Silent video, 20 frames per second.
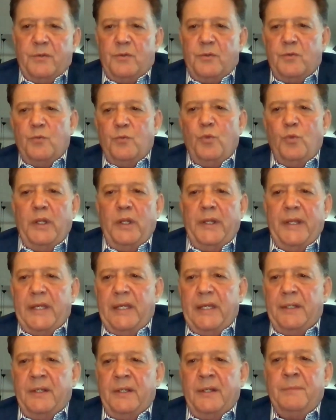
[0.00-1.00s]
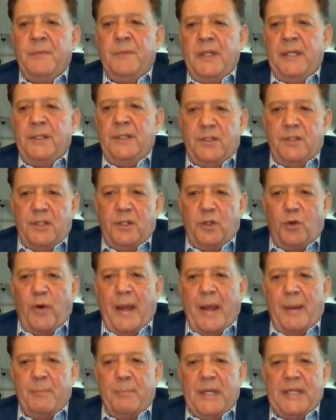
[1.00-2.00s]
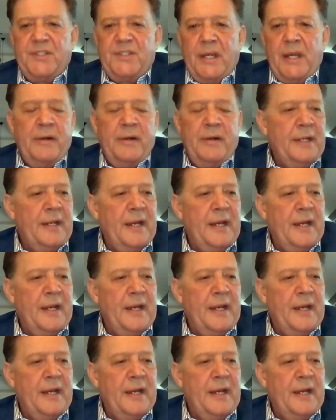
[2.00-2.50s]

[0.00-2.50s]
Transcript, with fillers: really getting into the Grand Bestia area.